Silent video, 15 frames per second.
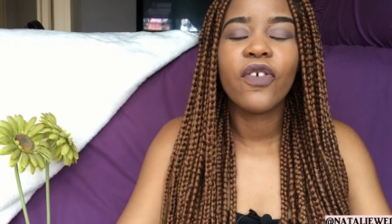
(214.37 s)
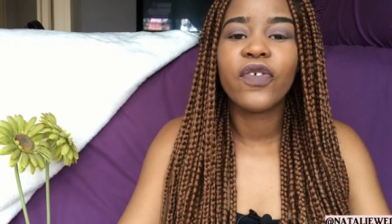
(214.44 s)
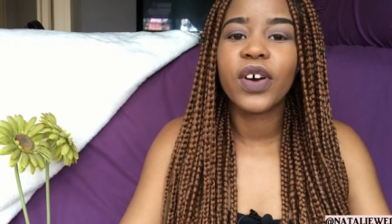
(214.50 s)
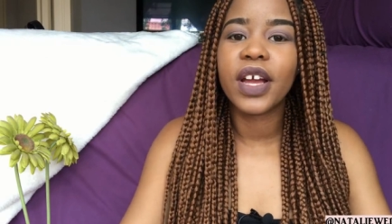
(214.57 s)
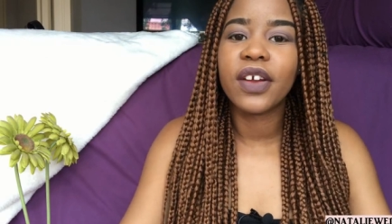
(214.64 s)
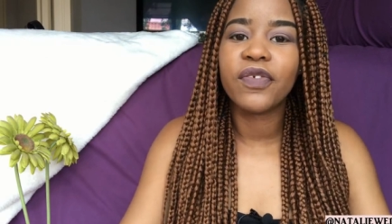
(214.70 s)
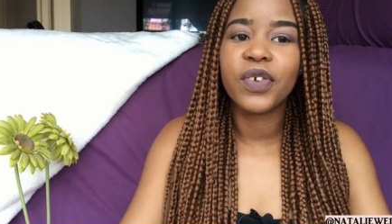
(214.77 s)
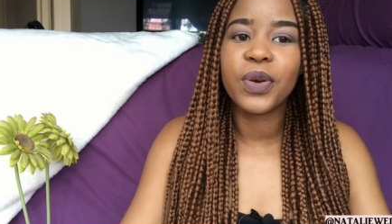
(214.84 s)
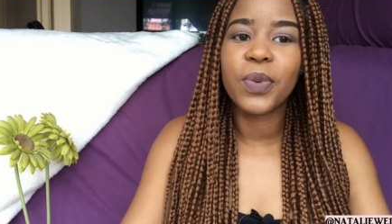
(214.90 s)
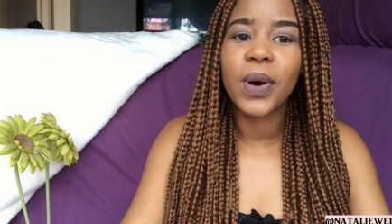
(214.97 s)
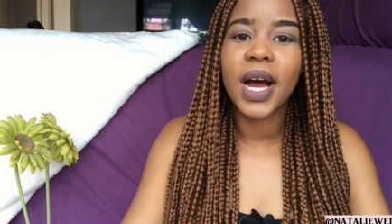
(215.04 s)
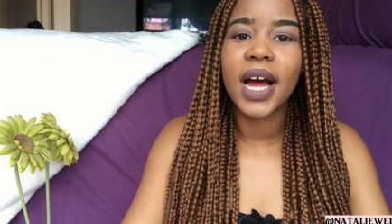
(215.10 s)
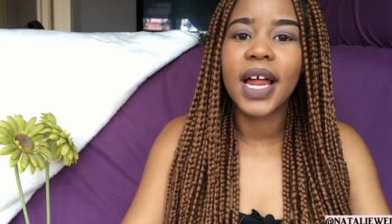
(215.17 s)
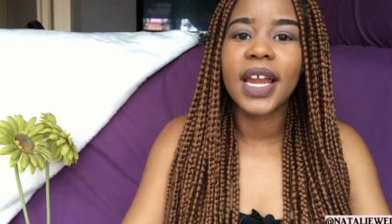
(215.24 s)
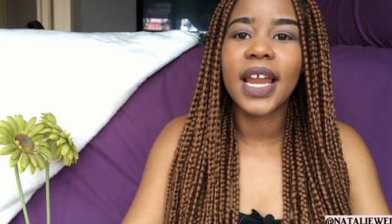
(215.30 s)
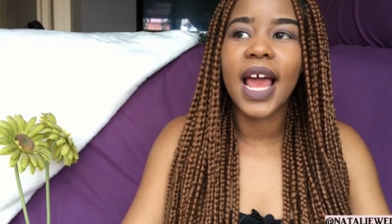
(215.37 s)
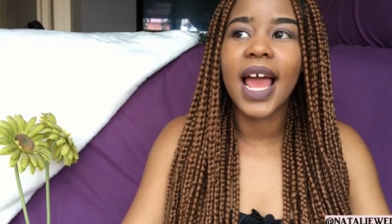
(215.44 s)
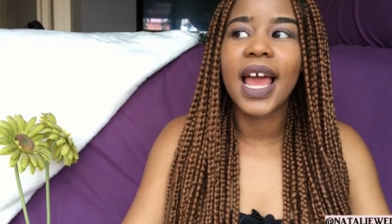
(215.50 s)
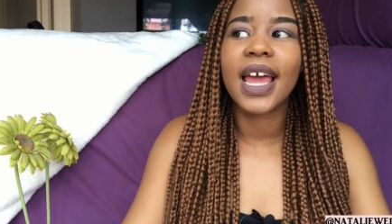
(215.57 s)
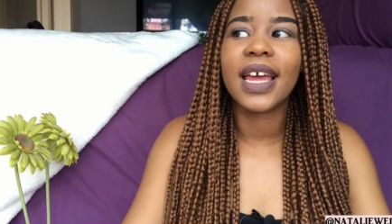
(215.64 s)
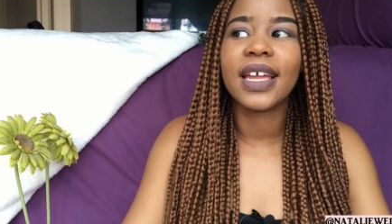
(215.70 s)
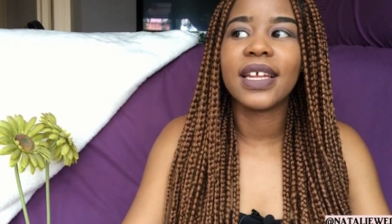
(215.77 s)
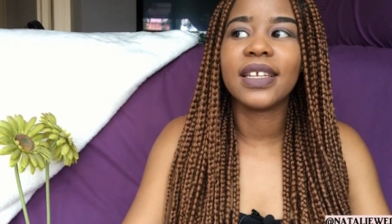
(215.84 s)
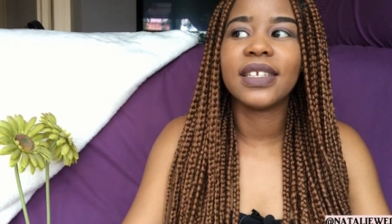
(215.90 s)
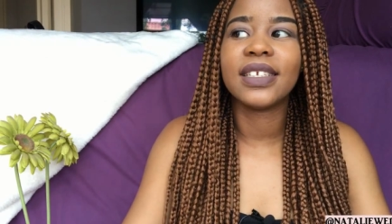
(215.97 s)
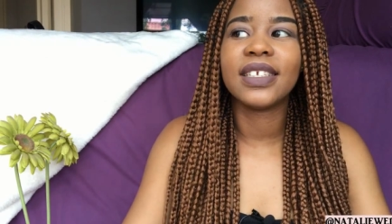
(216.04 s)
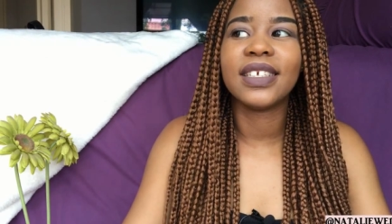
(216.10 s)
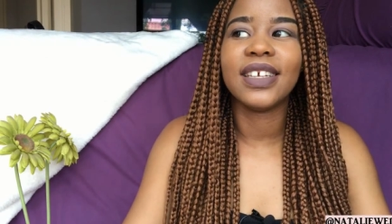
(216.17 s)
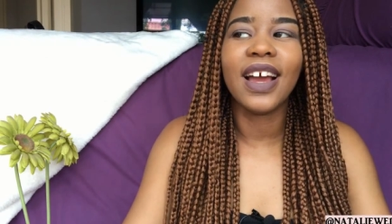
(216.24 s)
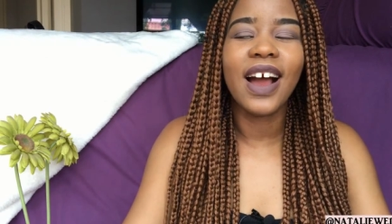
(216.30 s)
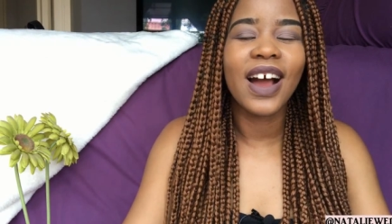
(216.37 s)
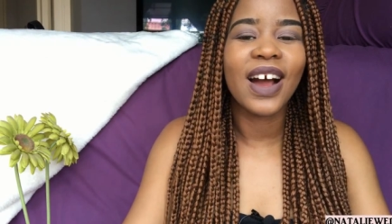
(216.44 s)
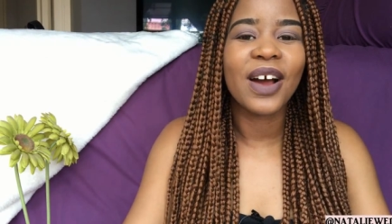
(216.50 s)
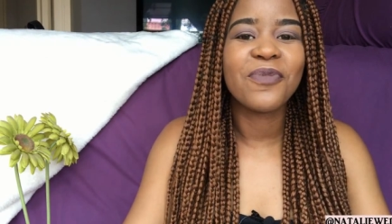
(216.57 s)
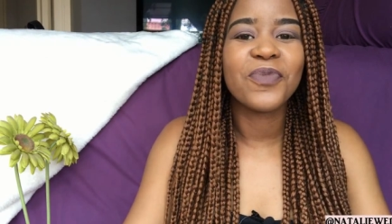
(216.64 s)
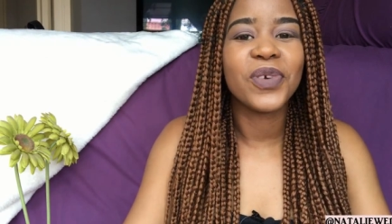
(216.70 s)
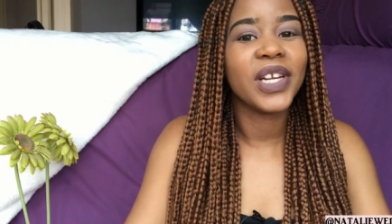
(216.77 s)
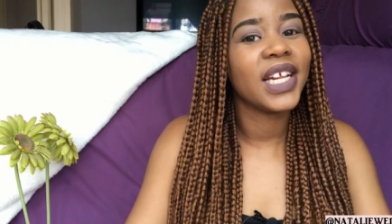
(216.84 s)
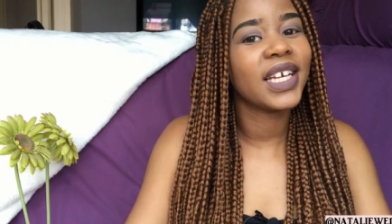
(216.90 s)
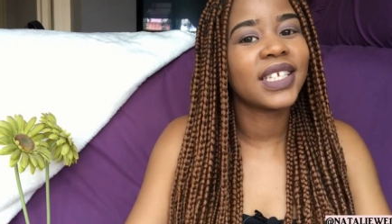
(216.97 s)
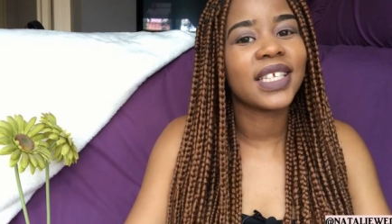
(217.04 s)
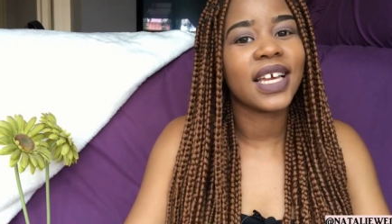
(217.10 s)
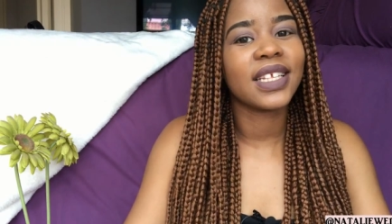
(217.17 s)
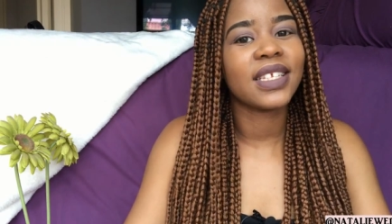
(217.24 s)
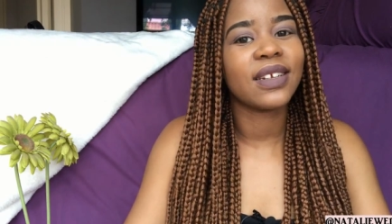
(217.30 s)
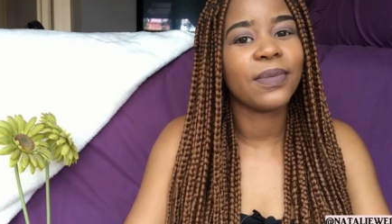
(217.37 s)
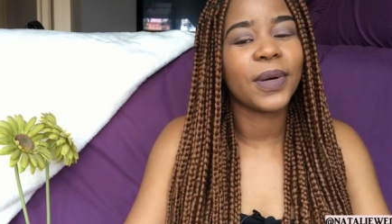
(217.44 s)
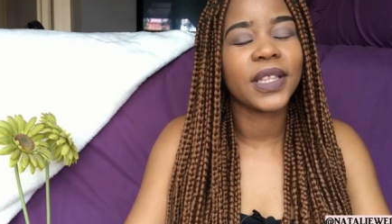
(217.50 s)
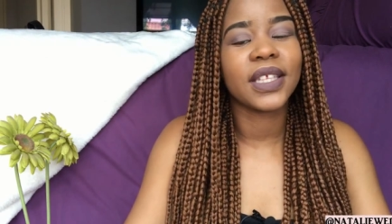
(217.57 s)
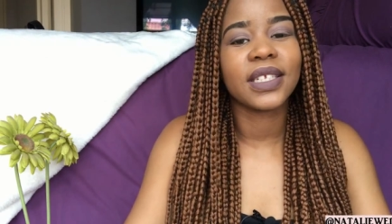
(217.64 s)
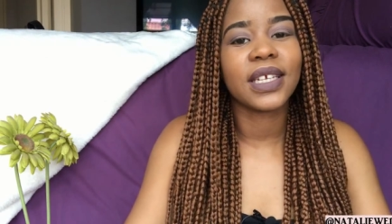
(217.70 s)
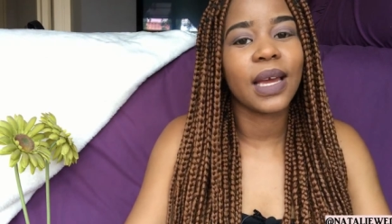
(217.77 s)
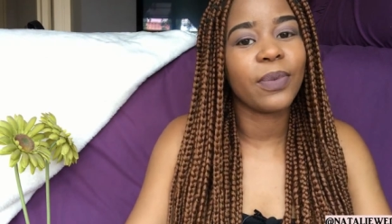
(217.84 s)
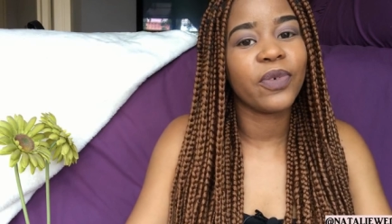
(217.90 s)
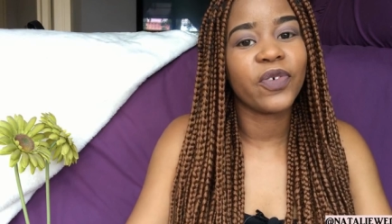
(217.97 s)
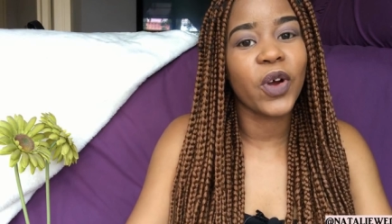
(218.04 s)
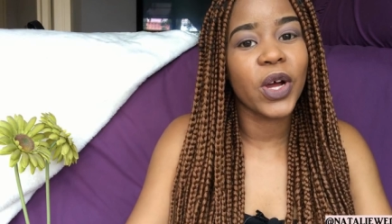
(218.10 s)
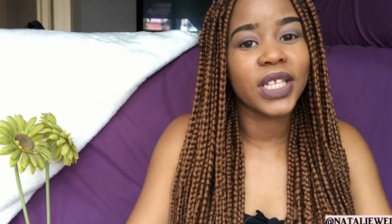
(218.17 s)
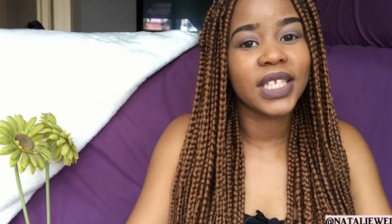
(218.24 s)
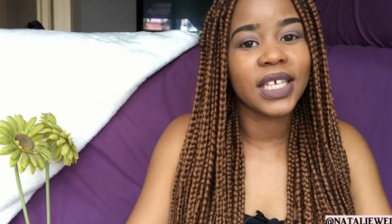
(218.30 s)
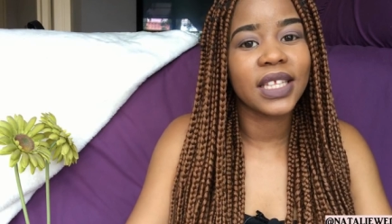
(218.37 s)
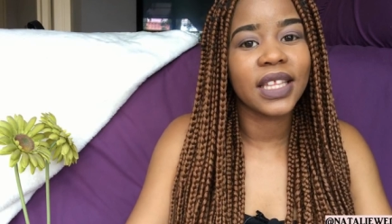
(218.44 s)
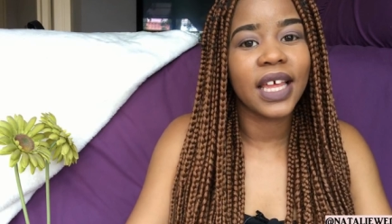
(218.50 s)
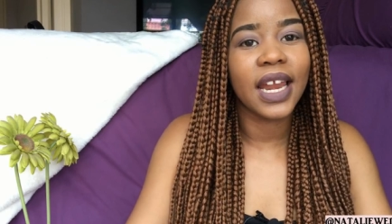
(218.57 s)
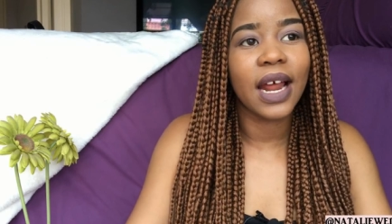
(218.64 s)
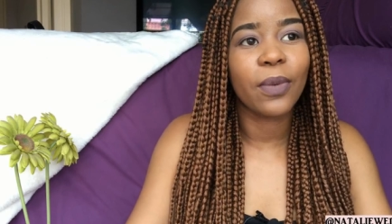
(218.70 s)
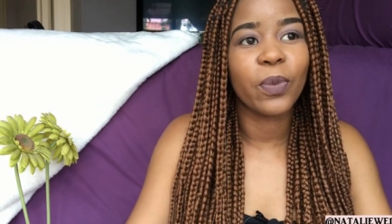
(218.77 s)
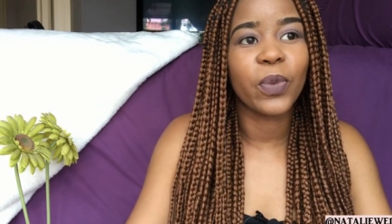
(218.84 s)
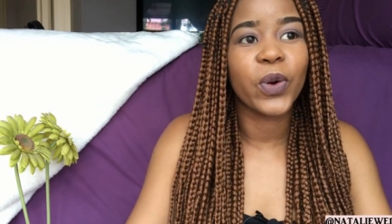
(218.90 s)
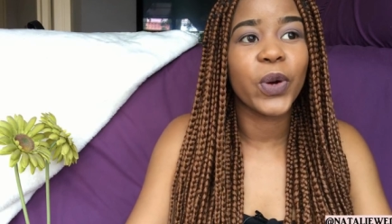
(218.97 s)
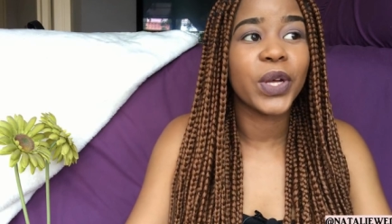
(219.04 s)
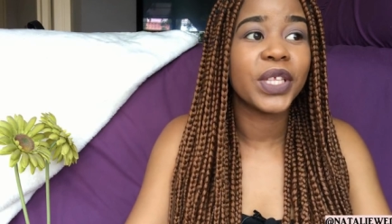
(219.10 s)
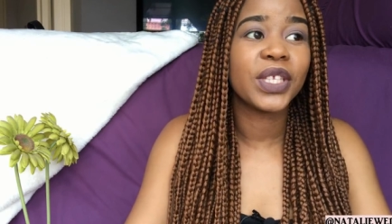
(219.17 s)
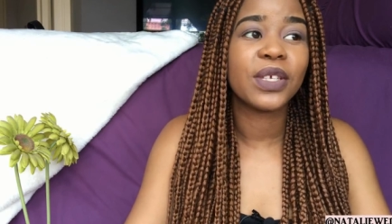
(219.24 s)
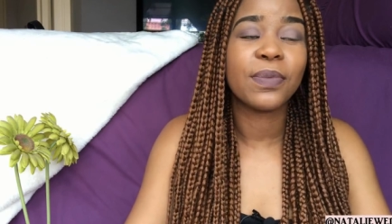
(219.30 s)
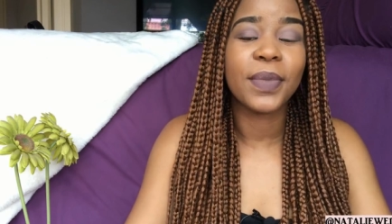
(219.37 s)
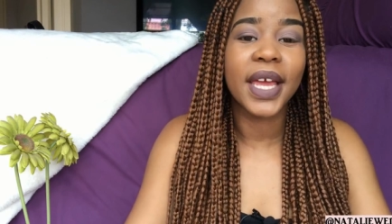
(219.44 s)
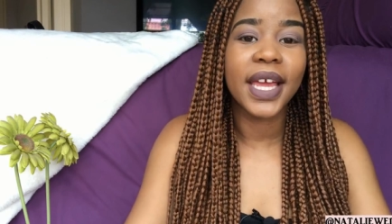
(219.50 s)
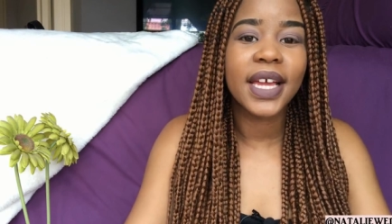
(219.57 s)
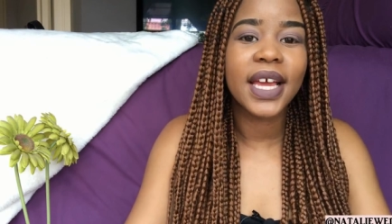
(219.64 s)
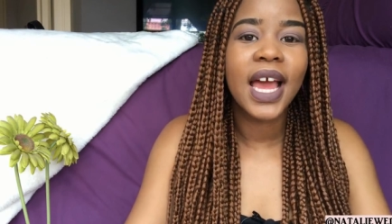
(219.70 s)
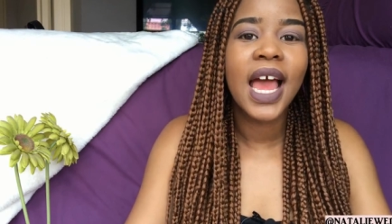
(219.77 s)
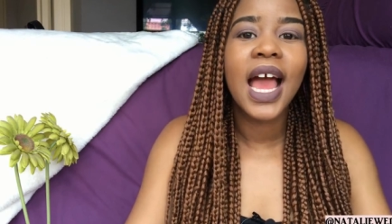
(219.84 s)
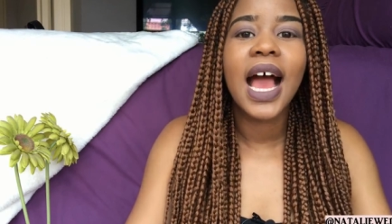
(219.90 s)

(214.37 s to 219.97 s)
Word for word: for everyone and yeah I'm really excited about the type of content that I'm going to make.